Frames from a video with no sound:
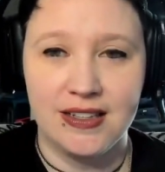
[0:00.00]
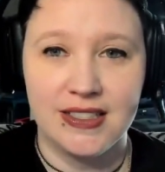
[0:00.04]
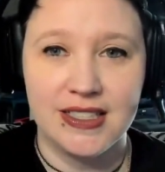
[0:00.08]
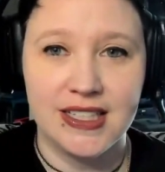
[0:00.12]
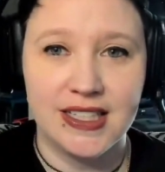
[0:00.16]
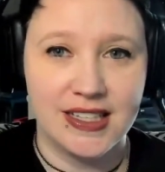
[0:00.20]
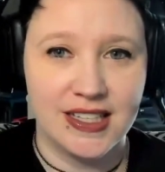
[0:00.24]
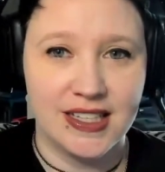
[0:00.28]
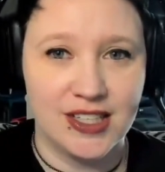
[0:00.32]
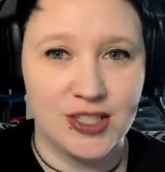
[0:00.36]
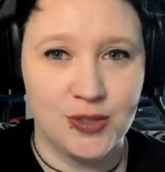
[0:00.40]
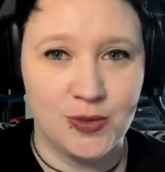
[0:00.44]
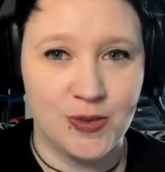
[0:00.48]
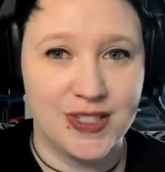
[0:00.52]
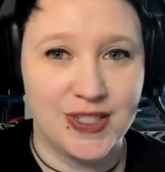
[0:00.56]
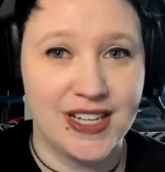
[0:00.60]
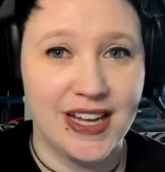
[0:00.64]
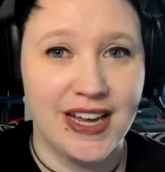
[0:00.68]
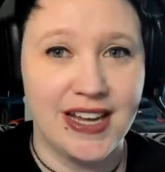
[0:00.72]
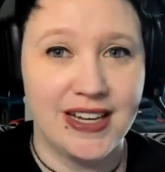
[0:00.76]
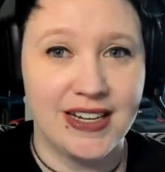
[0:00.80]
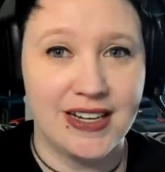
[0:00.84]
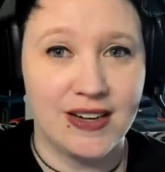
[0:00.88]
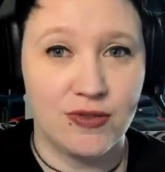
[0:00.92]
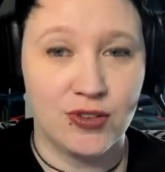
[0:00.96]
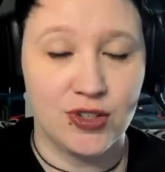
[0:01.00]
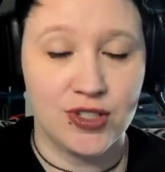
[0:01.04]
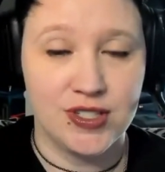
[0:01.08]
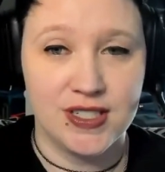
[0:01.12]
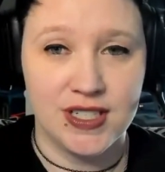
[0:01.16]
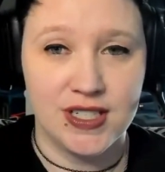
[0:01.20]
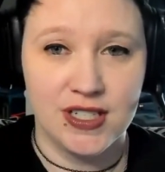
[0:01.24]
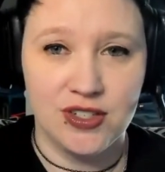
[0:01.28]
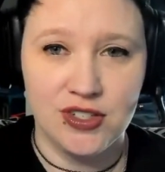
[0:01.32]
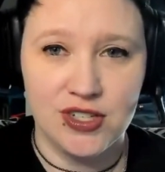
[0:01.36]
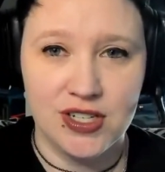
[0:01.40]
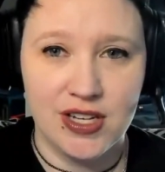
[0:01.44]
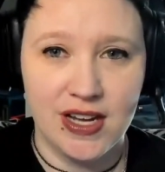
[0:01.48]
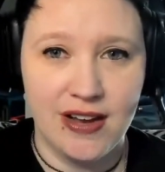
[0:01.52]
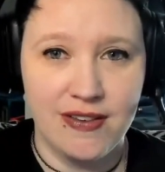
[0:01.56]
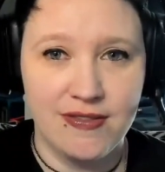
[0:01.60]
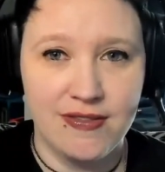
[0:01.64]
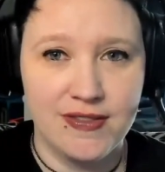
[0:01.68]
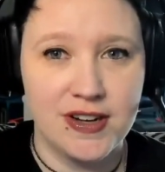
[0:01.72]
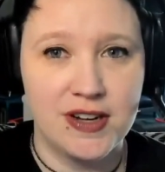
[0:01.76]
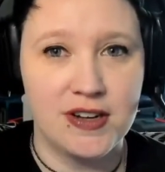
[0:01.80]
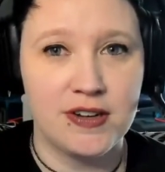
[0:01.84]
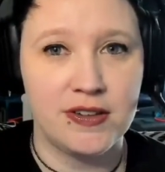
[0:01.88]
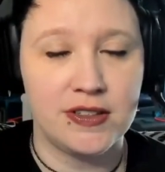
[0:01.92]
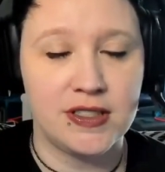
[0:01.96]
did this was I had never stitched a heaven
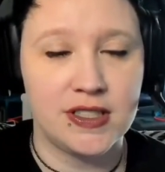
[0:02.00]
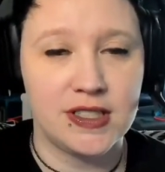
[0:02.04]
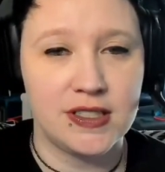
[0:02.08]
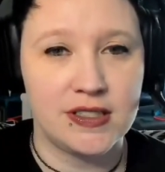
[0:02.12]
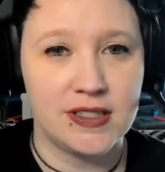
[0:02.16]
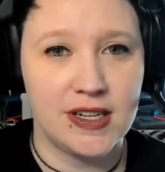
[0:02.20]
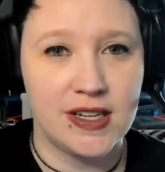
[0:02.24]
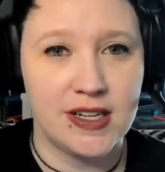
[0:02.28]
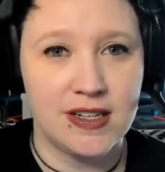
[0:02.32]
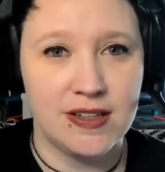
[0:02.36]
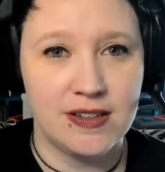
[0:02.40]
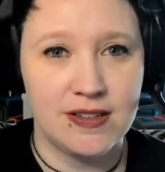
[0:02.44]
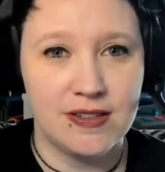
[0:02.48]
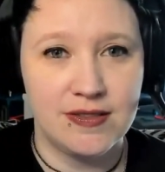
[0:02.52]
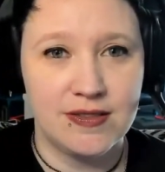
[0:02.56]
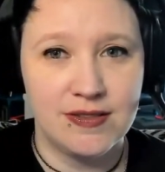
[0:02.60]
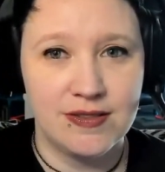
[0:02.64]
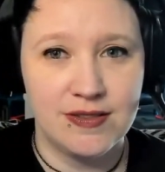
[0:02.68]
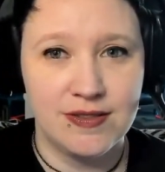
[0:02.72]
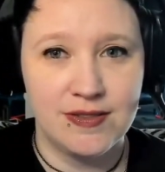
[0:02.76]
and earth design